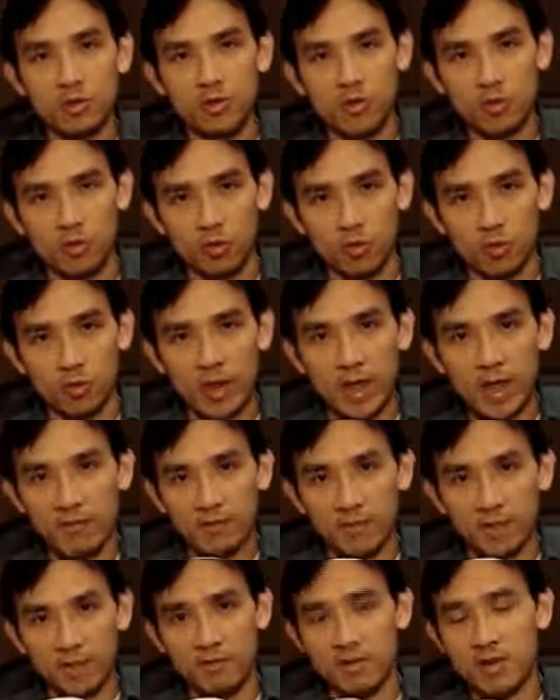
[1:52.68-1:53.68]
you look
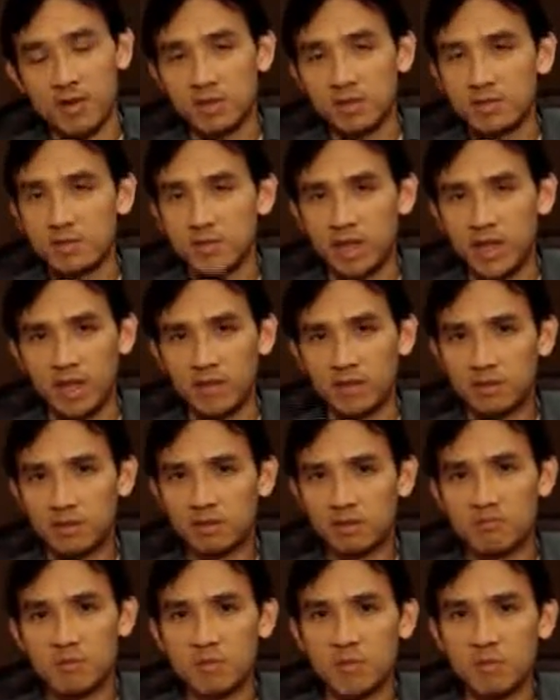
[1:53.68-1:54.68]
at the evidence, it
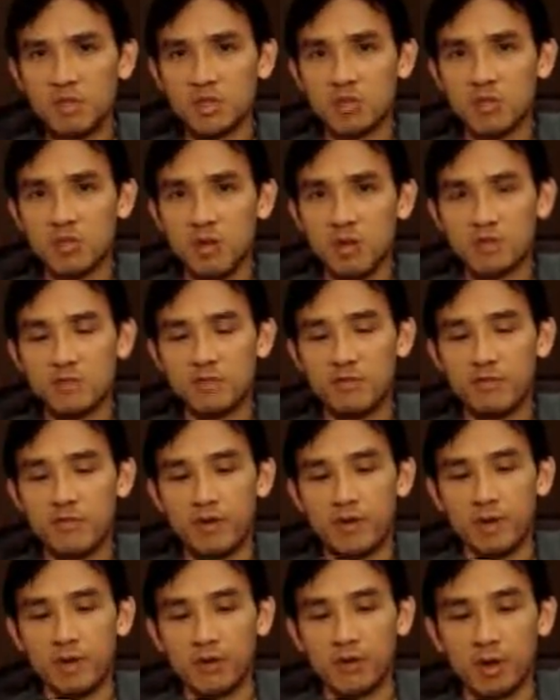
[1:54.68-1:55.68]
comes across
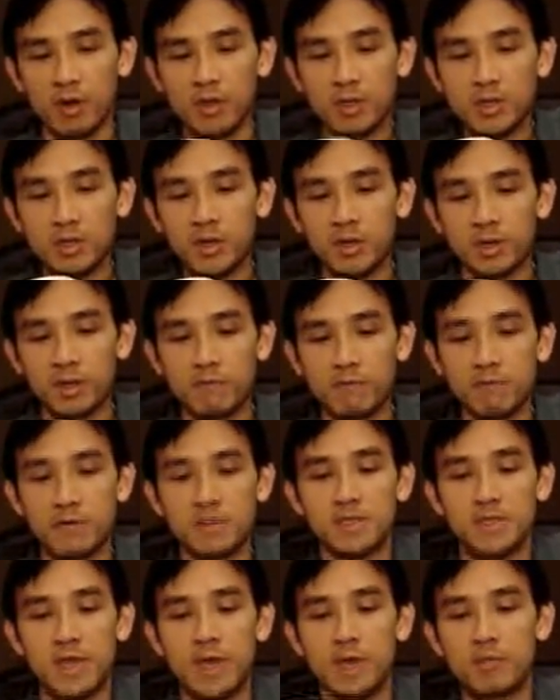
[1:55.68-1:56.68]
very logically. For
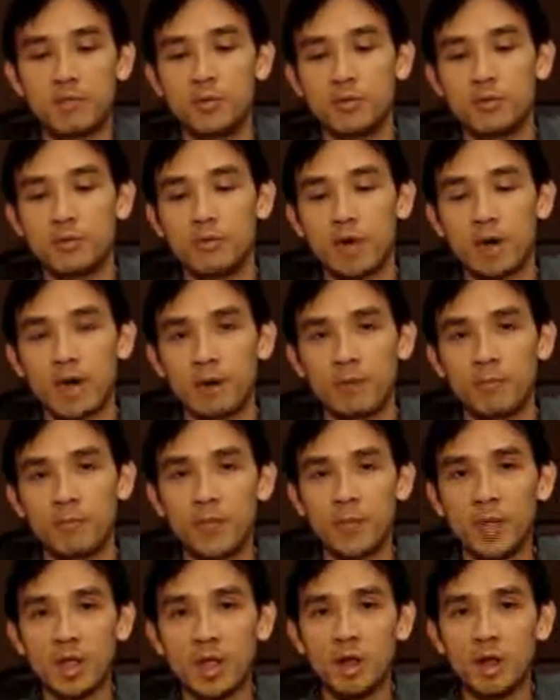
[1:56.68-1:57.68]
example,
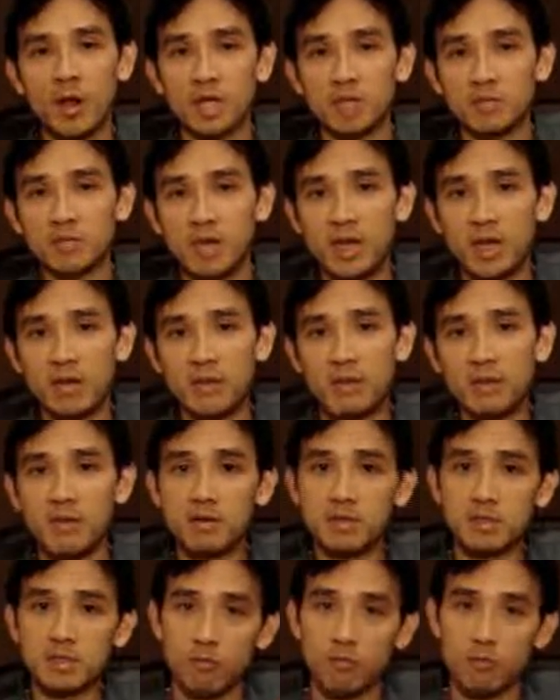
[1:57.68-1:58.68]
I explain that
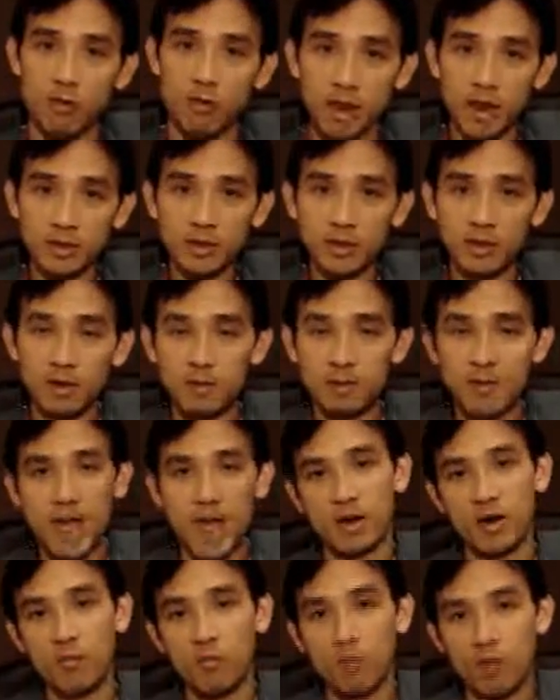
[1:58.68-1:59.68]
there's a right time
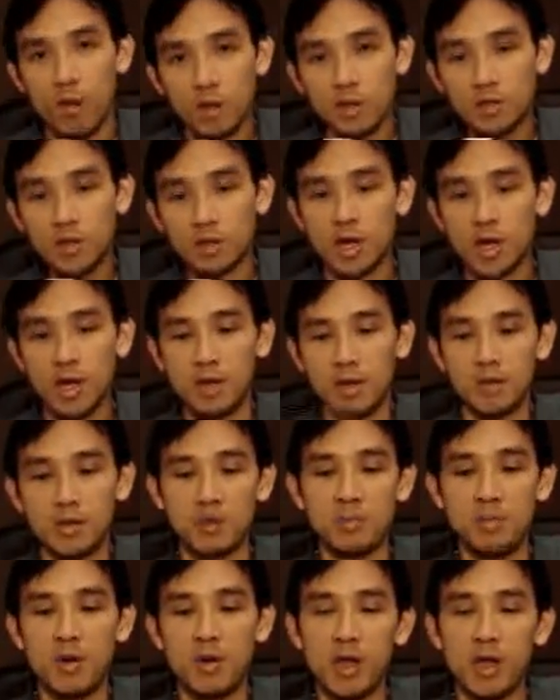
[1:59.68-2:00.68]
and a wrong time to
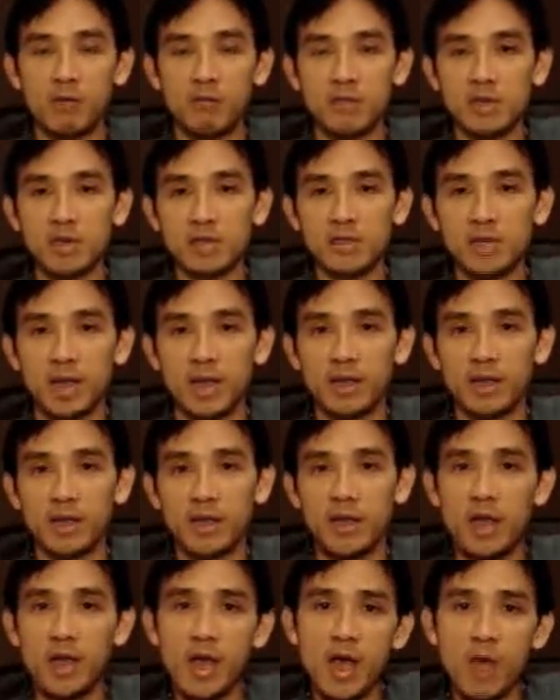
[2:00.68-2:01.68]
be buying real estate.
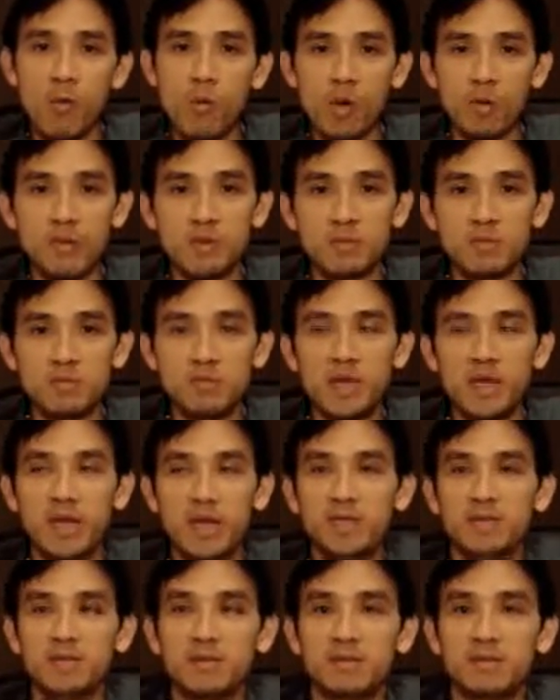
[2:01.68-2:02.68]
And what this means